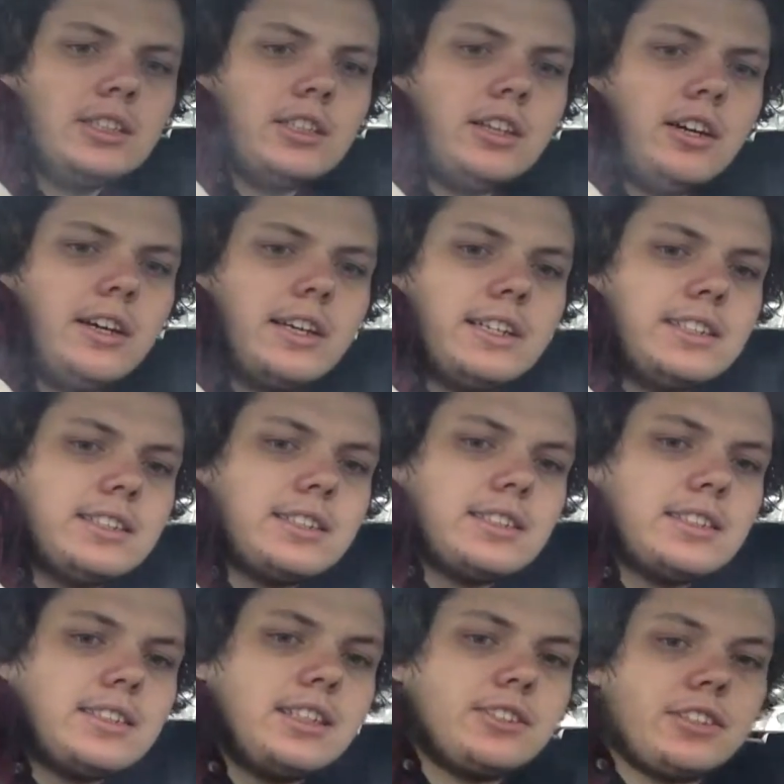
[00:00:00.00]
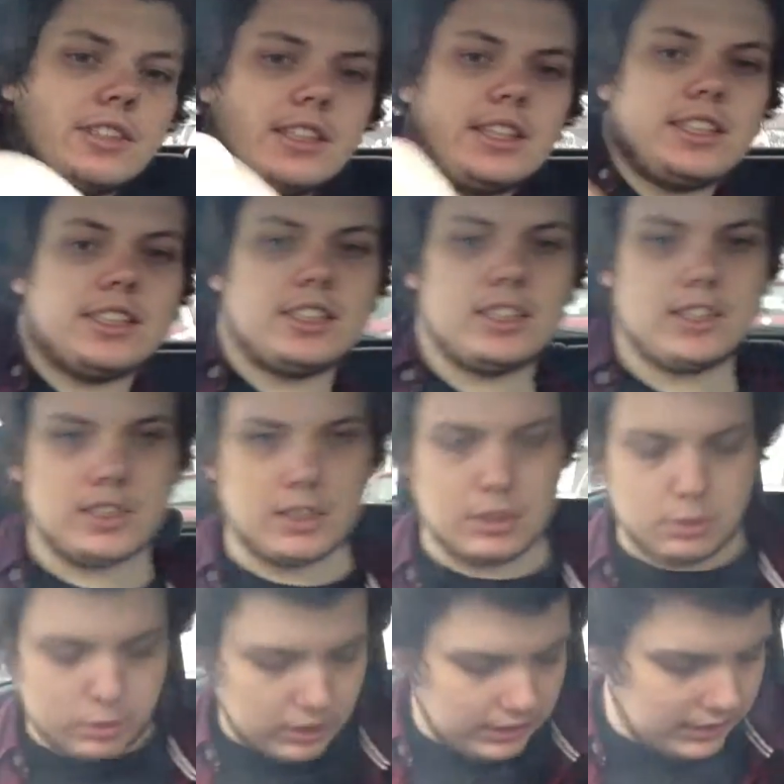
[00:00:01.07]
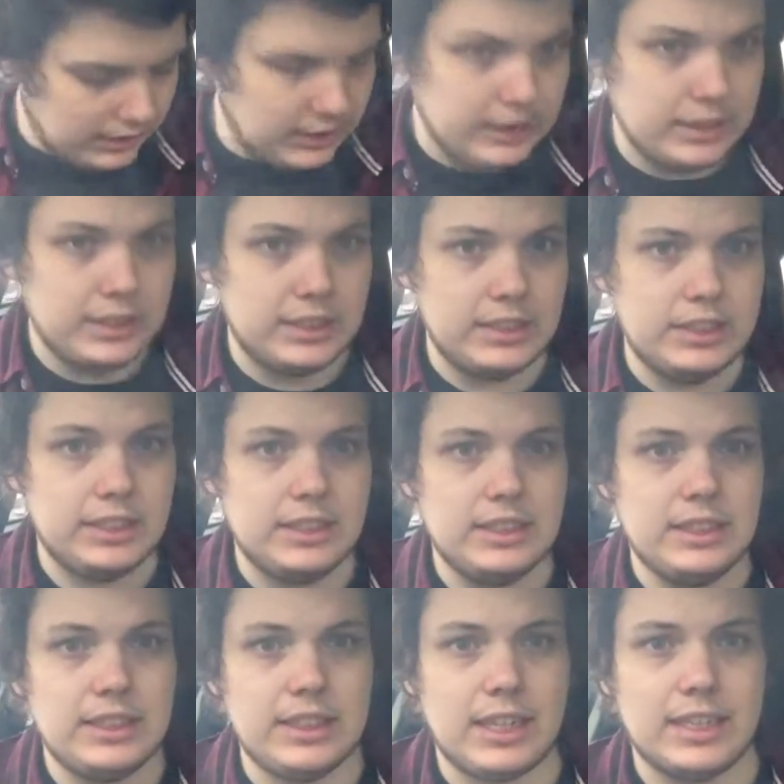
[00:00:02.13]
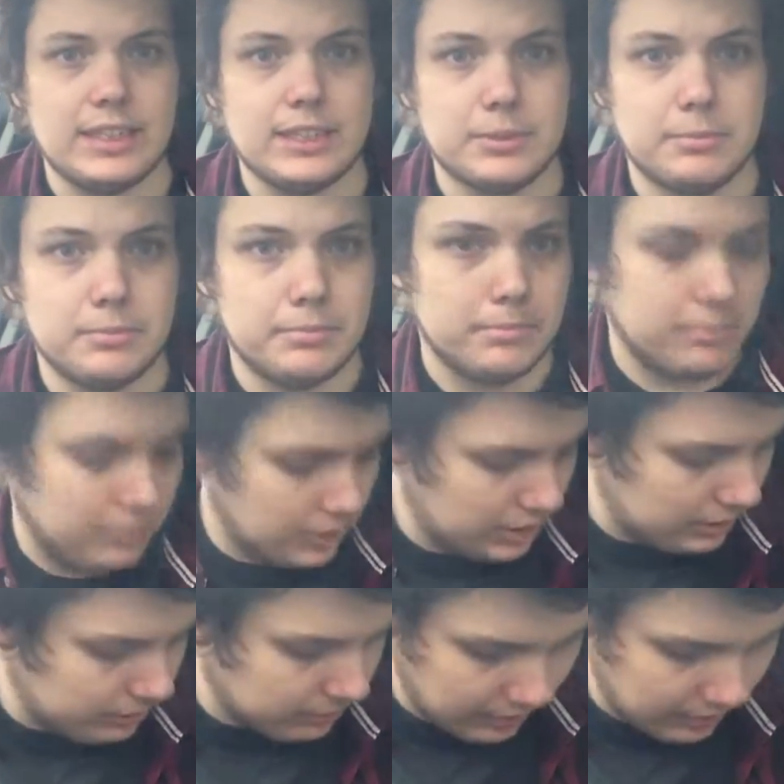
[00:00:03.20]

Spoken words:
Alright, down to the last three items.